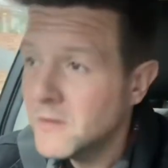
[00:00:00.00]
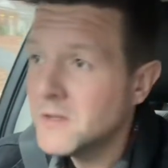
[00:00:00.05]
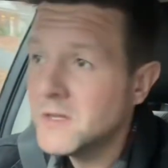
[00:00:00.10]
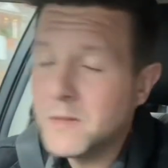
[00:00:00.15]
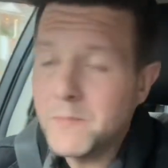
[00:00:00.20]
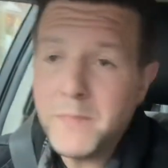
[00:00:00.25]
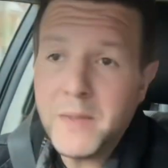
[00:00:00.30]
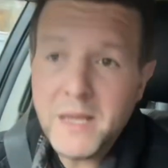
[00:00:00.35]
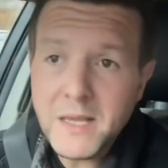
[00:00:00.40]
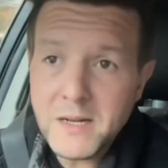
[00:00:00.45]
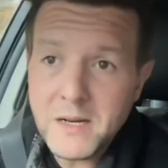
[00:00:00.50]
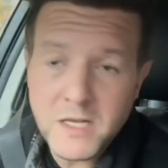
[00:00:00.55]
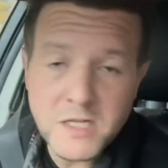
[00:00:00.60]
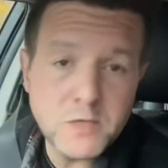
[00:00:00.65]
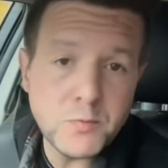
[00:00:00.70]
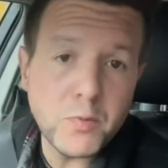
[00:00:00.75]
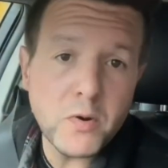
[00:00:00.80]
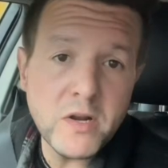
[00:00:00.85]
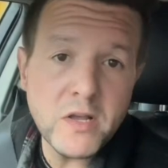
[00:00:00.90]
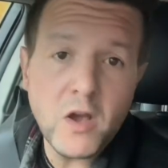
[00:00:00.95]
It's
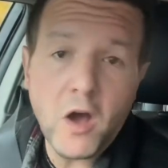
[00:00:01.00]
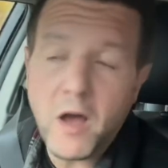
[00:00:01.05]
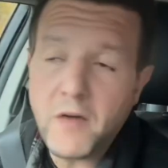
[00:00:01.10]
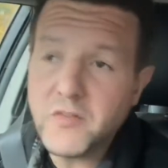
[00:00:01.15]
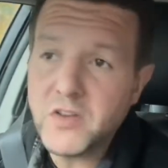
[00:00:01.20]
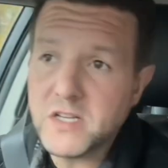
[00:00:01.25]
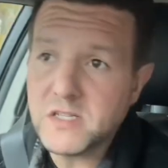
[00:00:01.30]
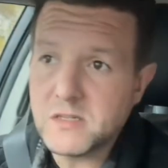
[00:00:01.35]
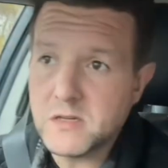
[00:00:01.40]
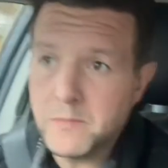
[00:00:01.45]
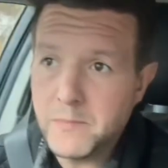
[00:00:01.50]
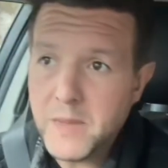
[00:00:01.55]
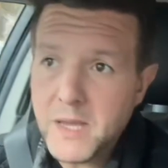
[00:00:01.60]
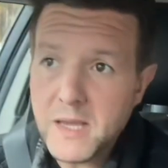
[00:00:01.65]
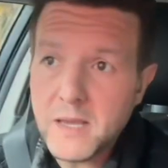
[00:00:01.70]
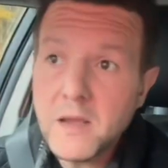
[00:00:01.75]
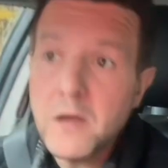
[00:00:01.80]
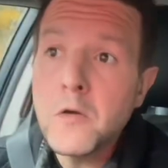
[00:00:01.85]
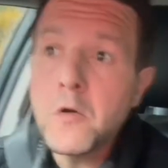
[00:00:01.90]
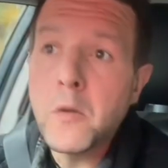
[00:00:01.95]
pretty obvious to
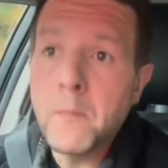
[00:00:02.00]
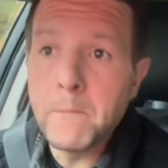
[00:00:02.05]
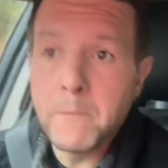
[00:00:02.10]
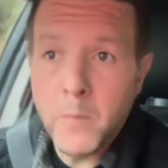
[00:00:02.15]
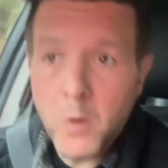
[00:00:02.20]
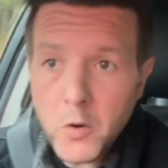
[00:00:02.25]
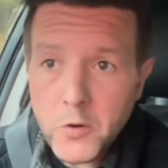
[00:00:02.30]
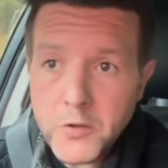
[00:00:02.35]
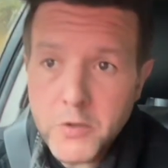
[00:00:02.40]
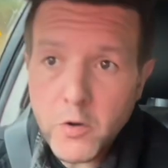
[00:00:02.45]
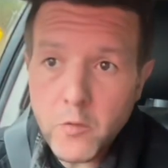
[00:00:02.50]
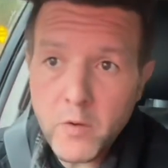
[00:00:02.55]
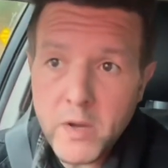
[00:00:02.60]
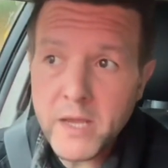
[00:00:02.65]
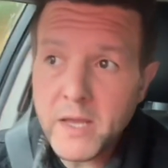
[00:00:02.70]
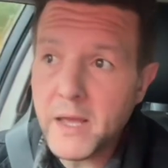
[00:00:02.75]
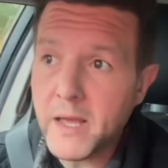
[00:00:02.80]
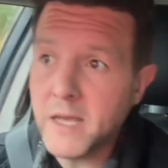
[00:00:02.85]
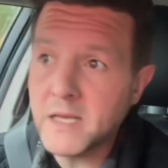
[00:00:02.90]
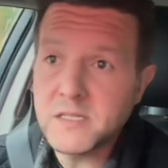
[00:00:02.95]
me.
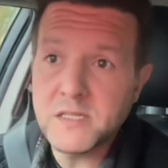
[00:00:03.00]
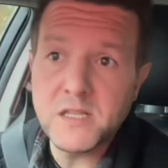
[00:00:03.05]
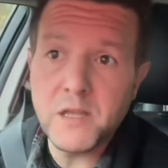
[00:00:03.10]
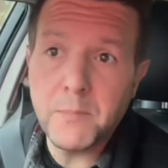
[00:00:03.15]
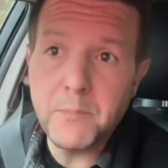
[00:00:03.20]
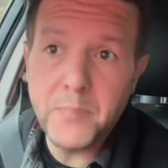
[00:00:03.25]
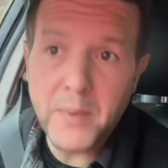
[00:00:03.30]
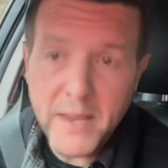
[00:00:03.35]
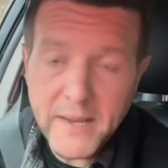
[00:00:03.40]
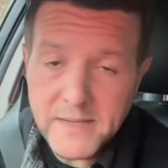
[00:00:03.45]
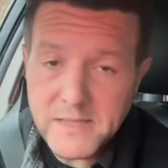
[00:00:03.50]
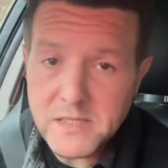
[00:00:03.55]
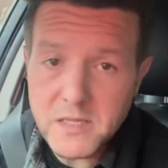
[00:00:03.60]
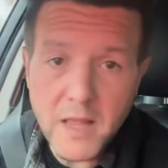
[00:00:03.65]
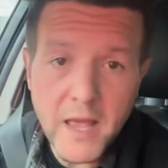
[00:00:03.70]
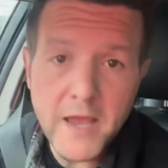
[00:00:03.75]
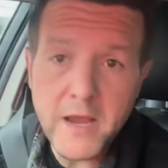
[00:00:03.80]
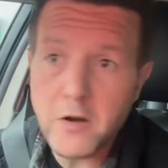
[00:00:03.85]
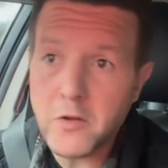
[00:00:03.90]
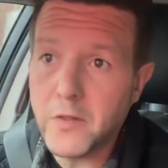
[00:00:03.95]
Mercury is the base
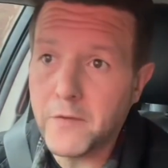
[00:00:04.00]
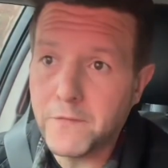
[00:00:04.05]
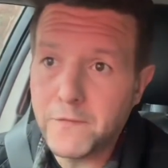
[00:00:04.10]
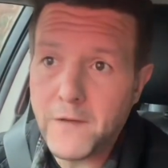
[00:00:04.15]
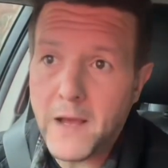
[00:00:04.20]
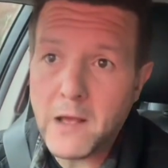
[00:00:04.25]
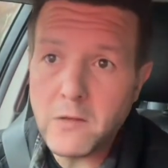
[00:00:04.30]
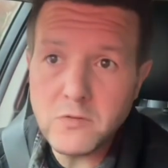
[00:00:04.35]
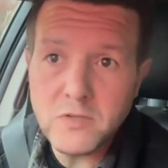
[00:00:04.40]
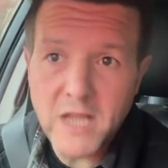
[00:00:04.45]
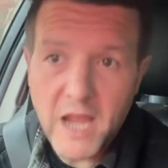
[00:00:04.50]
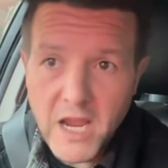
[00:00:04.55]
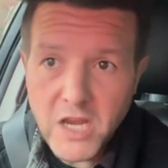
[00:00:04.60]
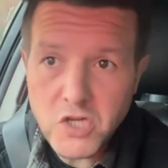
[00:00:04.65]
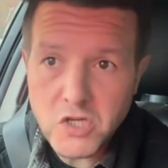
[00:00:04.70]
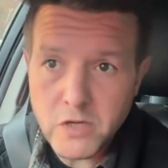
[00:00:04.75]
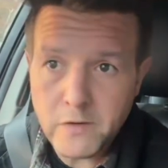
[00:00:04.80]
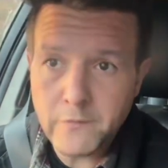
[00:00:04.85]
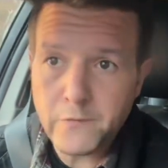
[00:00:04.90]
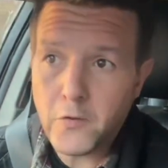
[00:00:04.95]
layer, the
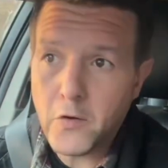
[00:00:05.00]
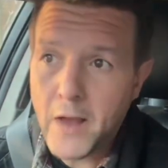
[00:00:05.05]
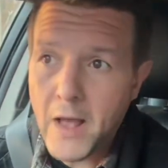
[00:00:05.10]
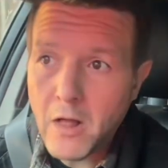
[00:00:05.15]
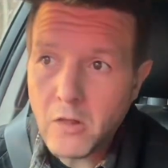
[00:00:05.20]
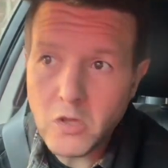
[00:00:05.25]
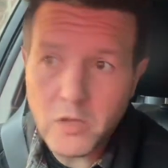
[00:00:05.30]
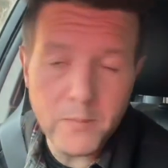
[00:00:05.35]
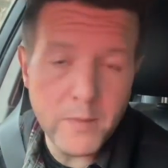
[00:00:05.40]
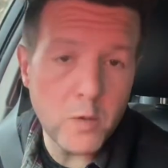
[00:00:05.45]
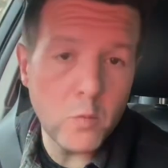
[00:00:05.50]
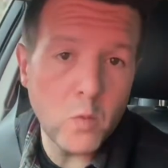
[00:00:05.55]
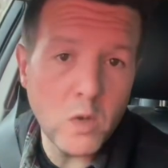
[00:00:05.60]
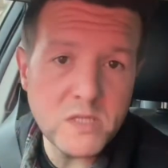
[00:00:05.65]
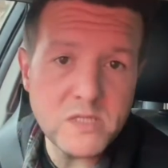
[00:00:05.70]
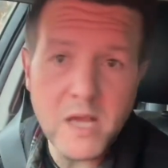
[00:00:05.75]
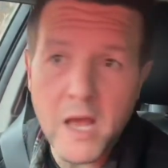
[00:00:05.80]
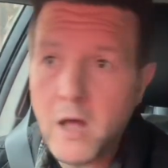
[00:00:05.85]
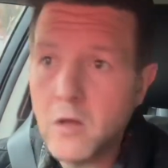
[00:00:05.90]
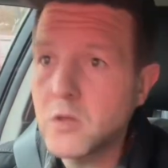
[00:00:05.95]
foundation for alchemy. What's
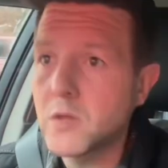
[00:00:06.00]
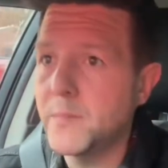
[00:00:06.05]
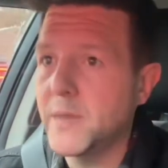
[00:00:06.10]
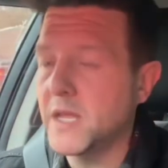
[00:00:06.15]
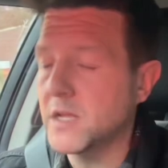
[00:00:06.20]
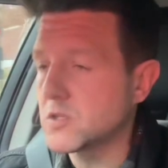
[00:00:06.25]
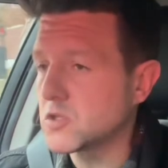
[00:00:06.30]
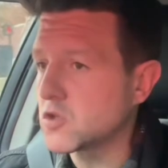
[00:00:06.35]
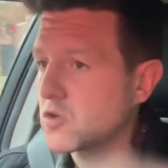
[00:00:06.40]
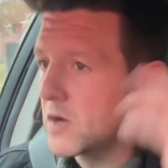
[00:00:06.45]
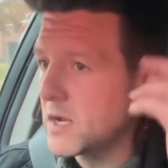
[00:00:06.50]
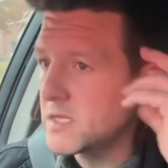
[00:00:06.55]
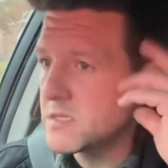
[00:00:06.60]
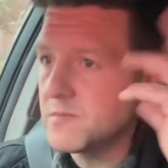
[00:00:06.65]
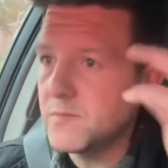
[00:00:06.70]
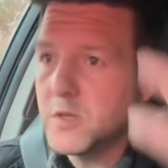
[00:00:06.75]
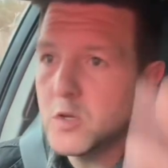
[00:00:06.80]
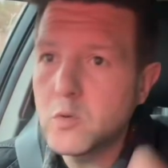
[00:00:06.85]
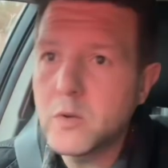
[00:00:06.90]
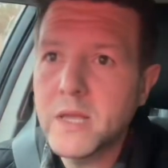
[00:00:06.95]
alchemy? It's
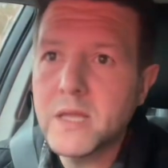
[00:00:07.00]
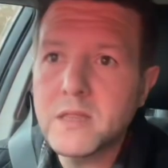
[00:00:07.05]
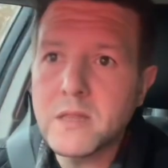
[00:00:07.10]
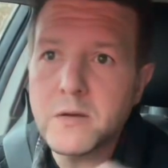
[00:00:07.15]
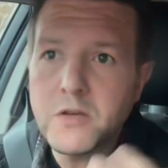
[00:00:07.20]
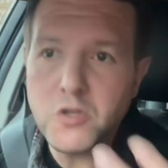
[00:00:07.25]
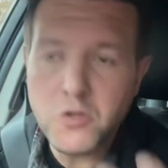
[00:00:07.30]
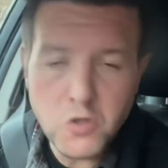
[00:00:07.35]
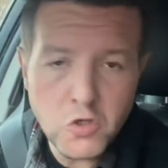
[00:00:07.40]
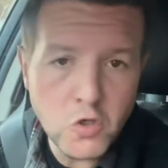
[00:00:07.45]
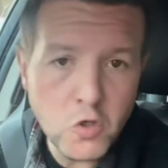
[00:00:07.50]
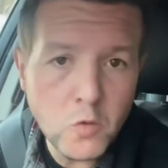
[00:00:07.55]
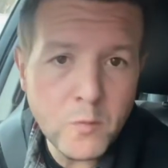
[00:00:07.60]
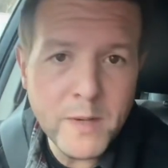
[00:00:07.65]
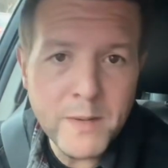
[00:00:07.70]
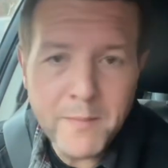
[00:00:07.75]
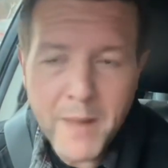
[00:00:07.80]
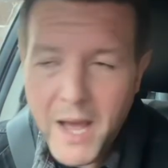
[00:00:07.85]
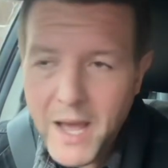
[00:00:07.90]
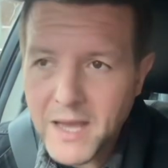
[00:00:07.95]
transmuting the human
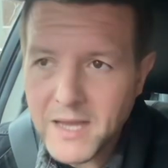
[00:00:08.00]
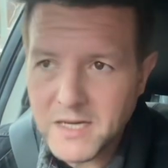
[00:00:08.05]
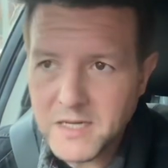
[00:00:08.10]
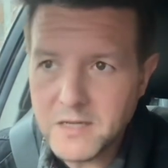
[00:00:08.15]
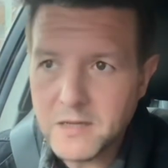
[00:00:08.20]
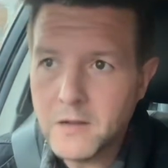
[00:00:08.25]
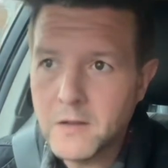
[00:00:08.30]
mind.